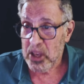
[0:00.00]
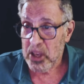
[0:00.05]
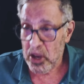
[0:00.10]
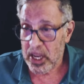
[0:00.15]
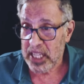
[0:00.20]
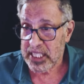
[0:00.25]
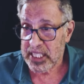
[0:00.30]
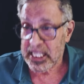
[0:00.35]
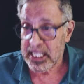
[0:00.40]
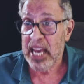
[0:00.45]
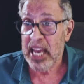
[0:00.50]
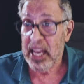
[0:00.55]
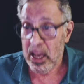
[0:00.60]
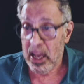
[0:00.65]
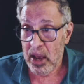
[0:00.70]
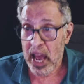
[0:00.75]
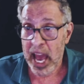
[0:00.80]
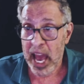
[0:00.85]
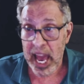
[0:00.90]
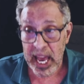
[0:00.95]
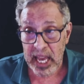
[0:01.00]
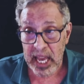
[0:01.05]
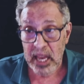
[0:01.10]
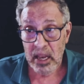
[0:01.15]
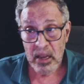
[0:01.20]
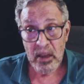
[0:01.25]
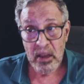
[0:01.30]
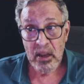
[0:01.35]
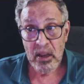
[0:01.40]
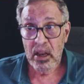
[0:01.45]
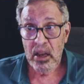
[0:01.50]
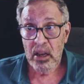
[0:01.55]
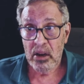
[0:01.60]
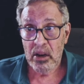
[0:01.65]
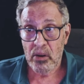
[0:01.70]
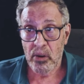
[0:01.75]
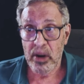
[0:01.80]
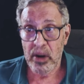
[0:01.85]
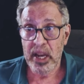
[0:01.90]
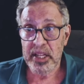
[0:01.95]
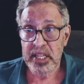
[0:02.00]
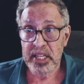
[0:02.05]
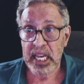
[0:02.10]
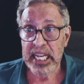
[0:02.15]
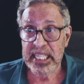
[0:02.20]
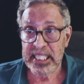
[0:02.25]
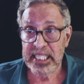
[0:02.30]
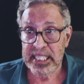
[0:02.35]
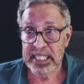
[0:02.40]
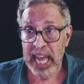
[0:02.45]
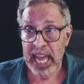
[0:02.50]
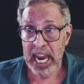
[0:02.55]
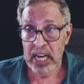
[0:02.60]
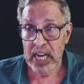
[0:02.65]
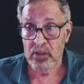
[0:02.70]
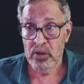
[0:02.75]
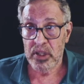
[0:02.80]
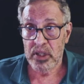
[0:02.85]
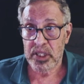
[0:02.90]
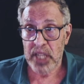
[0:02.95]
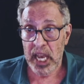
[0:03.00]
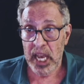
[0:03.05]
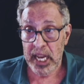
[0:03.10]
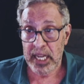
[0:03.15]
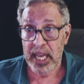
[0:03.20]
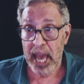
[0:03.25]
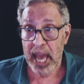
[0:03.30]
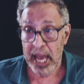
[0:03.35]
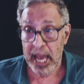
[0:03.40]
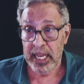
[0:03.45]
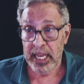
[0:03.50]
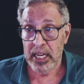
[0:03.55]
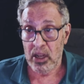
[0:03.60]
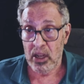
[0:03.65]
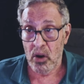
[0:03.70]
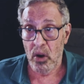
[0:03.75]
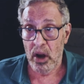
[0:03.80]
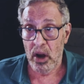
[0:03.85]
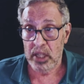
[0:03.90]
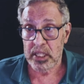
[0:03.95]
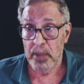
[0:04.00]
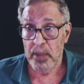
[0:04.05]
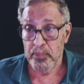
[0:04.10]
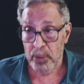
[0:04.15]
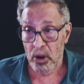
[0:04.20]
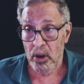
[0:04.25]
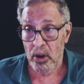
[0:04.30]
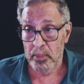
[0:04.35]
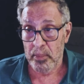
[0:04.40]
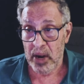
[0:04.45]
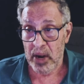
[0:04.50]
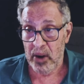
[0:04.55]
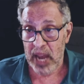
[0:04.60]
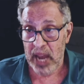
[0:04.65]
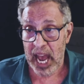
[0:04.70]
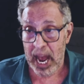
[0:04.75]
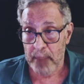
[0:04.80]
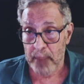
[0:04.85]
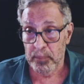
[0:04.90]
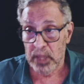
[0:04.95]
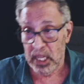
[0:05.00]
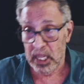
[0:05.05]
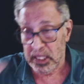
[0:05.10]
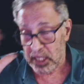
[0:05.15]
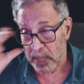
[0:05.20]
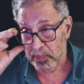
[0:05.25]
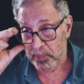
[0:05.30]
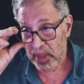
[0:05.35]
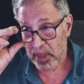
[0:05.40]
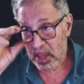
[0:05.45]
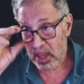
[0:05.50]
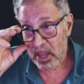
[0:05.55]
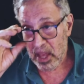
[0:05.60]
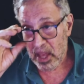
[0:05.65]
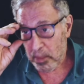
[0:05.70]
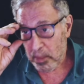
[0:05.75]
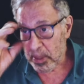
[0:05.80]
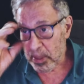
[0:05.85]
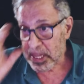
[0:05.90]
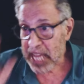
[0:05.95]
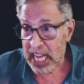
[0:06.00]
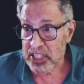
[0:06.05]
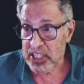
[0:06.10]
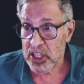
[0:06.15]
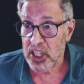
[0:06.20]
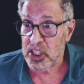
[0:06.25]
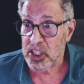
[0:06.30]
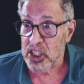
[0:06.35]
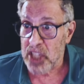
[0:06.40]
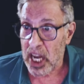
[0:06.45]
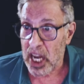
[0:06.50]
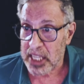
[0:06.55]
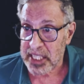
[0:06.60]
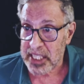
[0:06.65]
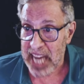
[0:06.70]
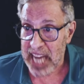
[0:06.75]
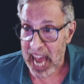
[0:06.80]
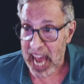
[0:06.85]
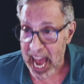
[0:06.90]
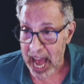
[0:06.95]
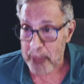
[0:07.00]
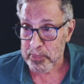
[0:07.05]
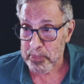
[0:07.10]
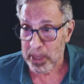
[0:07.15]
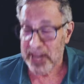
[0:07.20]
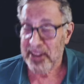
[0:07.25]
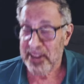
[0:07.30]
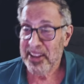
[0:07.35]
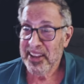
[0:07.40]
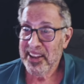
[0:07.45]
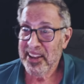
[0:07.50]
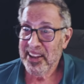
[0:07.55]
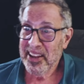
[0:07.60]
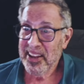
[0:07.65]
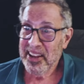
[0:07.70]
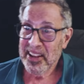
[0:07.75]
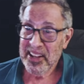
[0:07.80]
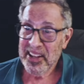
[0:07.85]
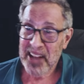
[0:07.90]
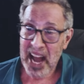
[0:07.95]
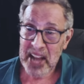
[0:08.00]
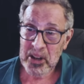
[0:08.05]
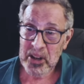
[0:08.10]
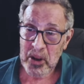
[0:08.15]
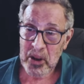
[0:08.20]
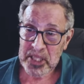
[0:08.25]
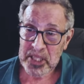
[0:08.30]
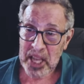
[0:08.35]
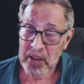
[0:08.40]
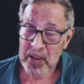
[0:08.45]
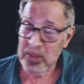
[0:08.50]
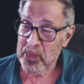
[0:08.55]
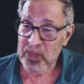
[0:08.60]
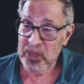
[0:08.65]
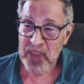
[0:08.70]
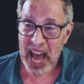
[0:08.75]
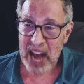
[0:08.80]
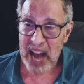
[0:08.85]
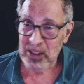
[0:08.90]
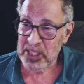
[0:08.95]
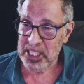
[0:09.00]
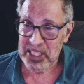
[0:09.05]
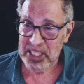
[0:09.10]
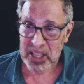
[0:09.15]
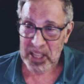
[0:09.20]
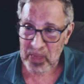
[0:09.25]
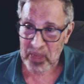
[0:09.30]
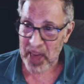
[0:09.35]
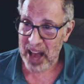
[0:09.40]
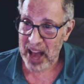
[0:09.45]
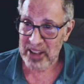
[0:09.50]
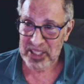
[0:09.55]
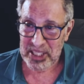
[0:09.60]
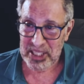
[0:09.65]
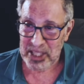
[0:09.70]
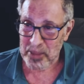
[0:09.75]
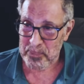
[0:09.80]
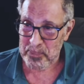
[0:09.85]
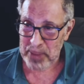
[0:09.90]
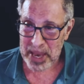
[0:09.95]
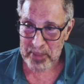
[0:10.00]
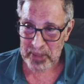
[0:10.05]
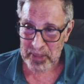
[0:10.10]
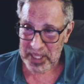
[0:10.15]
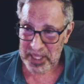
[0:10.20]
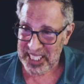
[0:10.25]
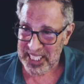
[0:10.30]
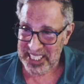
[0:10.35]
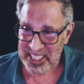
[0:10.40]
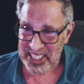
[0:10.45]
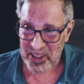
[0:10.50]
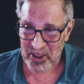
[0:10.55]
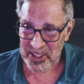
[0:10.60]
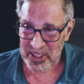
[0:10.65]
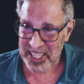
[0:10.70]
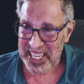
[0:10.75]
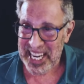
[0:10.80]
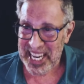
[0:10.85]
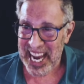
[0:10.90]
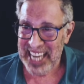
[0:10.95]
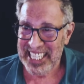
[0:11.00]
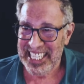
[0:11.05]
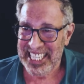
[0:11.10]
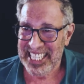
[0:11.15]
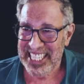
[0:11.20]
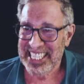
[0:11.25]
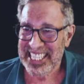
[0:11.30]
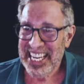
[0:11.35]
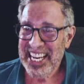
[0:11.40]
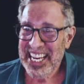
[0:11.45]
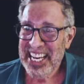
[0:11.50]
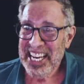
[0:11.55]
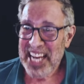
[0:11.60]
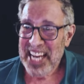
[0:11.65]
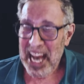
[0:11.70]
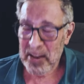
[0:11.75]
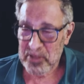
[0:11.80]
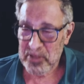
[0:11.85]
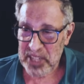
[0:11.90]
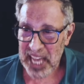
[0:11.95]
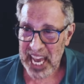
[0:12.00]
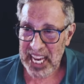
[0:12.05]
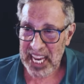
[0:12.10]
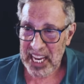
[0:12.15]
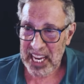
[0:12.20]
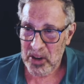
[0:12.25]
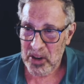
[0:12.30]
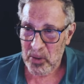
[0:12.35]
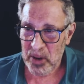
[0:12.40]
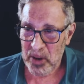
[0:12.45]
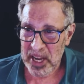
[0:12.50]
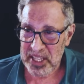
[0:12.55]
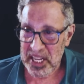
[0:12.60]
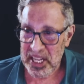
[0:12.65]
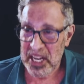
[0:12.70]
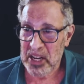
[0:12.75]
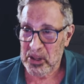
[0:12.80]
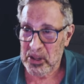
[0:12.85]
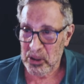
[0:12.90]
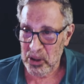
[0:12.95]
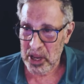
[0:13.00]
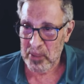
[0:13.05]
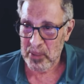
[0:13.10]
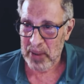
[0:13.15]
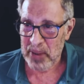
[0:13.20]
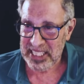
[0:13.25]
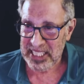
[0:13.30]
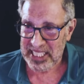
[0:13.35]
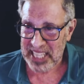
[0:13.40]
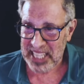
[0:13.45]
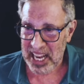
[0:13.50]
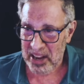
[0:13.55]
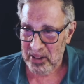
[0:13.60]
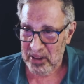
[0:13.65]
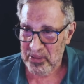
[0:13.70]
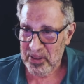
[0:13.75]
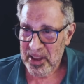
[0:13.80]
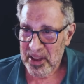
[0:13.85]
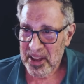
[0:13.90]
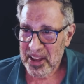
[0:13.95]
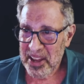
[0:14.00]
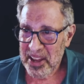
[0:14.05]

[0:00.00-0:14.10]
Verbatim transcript: you could say, "Hey, creatine's dangerous. It it can cause a pulmonary embolism," but that just doesn't happen. God knows that thousands and thousands of people since the early 90s have taken creatine, including myself,